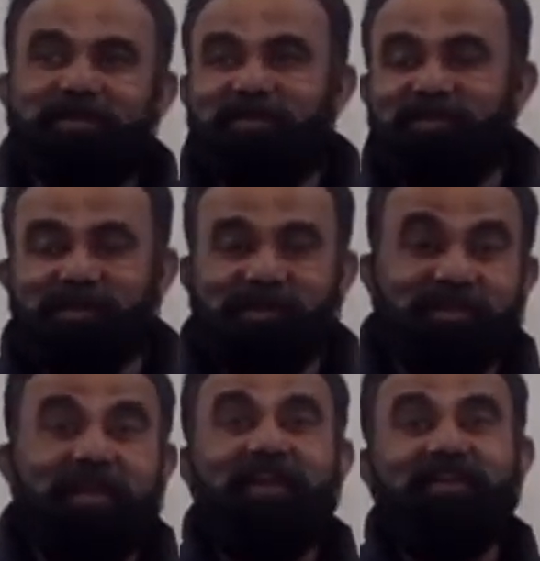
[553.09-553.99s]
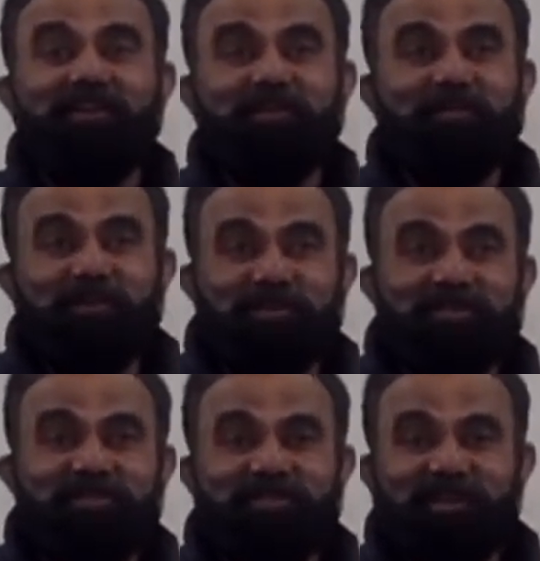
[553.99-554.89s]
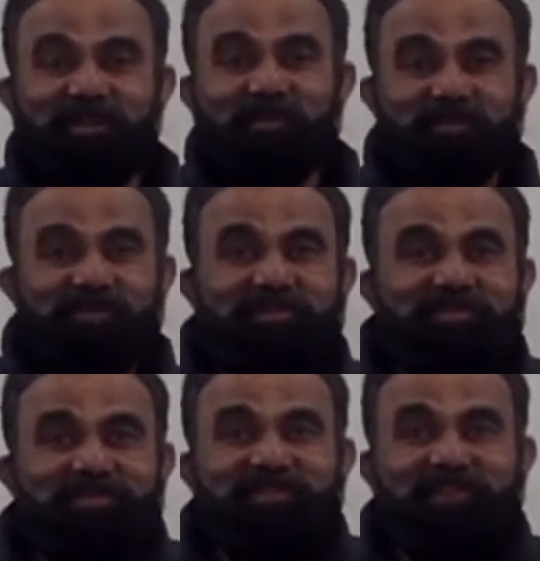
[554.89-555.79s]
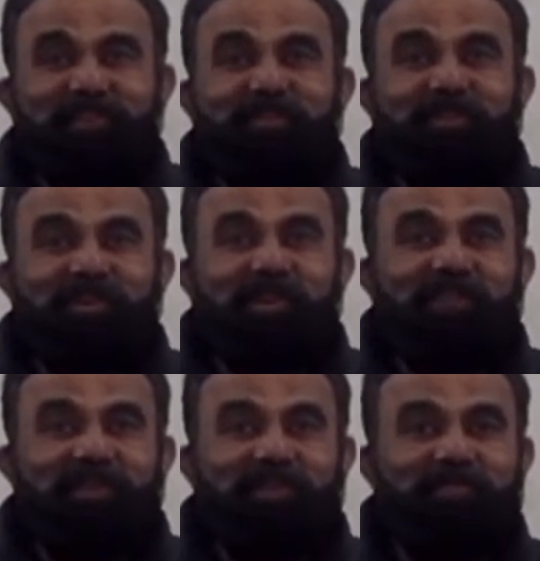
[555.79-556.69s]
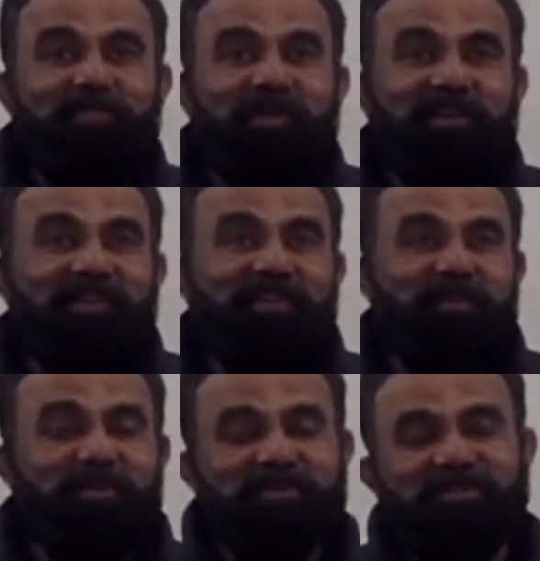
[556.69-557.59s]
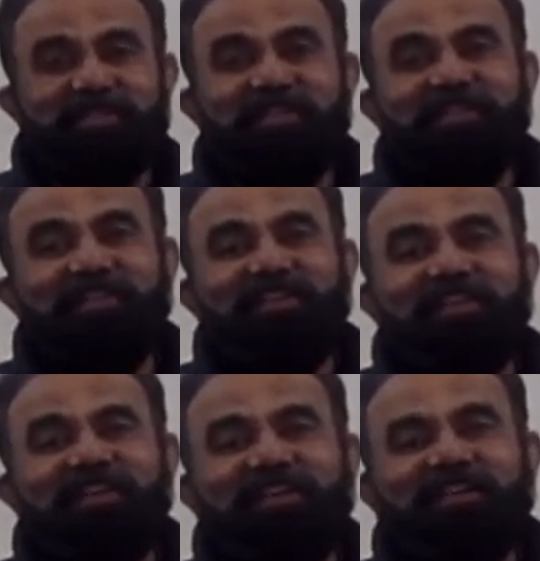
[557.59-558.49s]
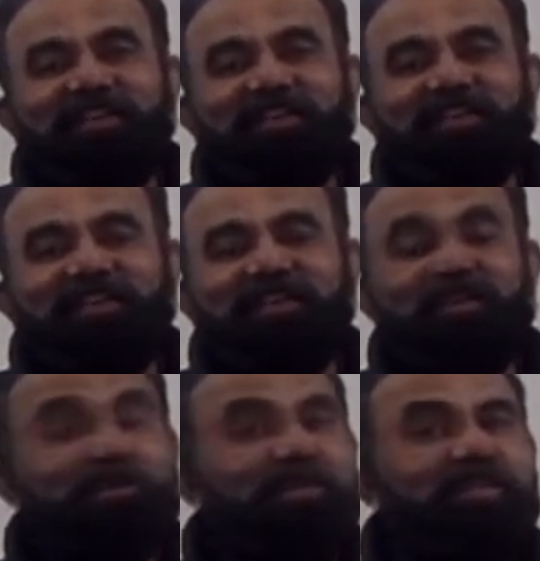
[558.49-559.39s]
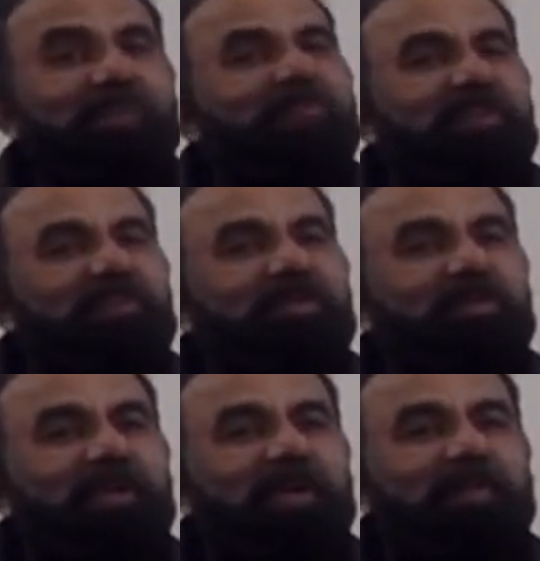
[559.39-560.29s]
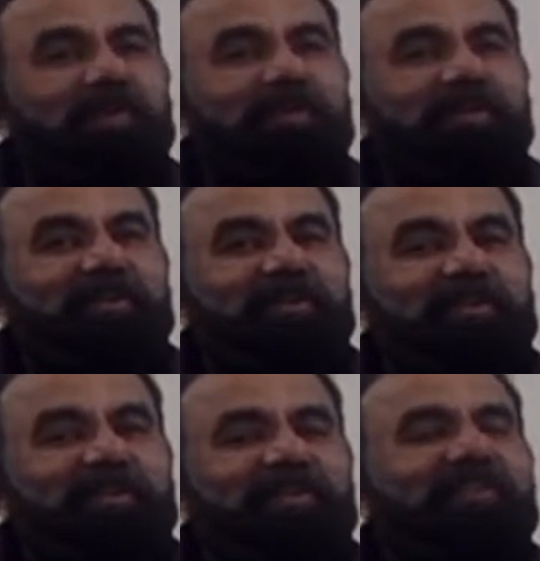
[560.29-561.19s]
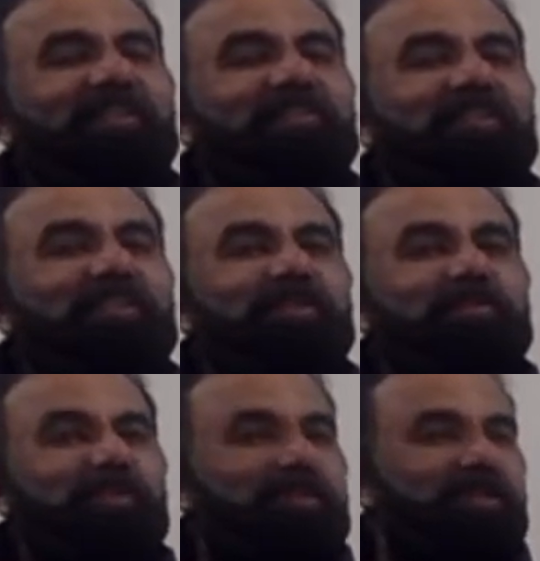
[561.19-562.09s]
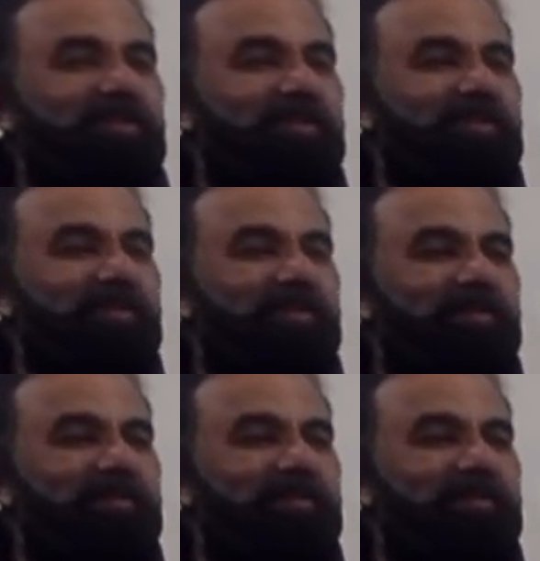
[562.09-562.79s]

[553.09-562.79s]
like they're angry because I was carefully driving behind that person. And I knew that something is going to happen. I think that video is posted on YouTube,